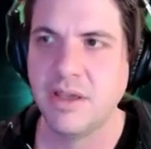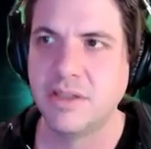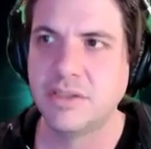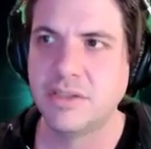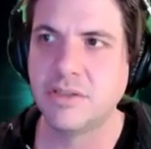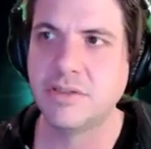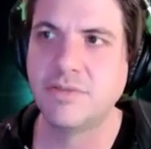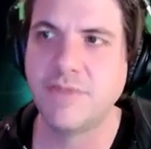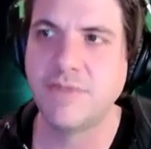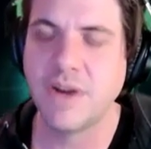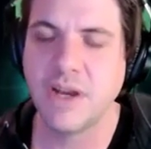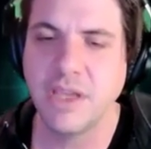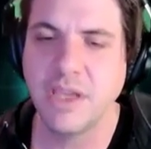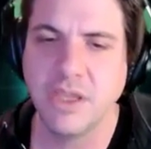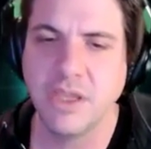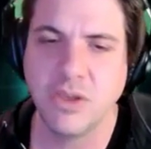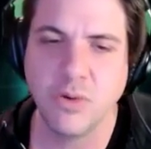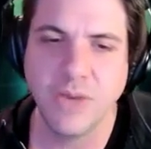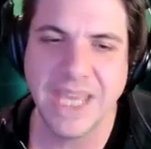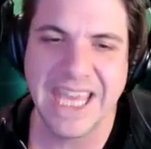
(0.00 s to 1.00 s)
So it's very
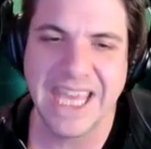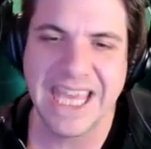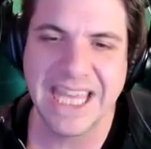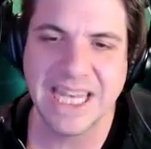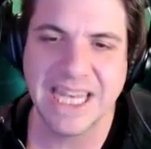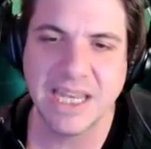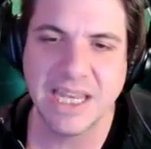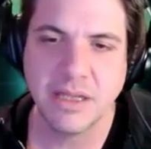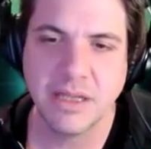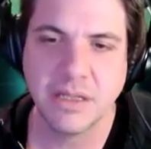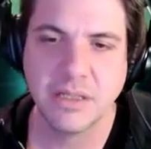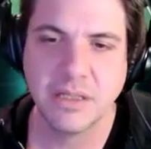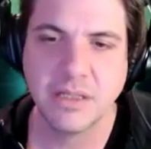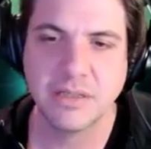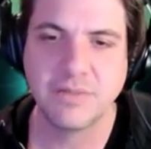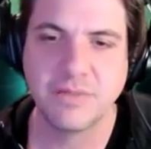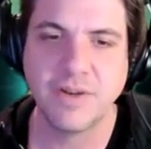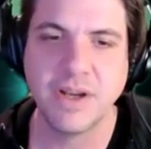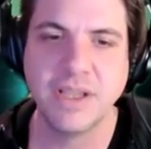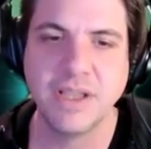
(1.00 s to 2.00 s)
Jungian.
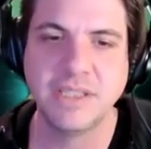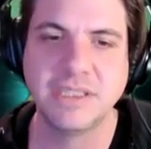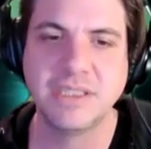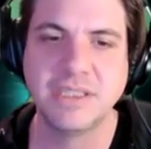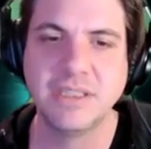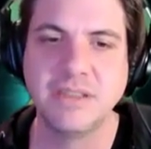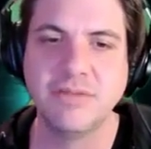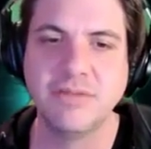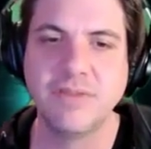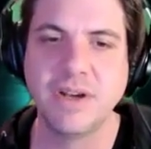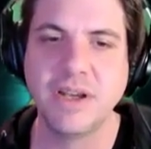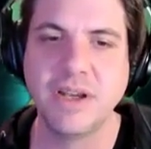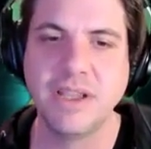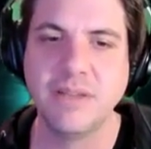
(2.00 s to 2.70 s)
It's very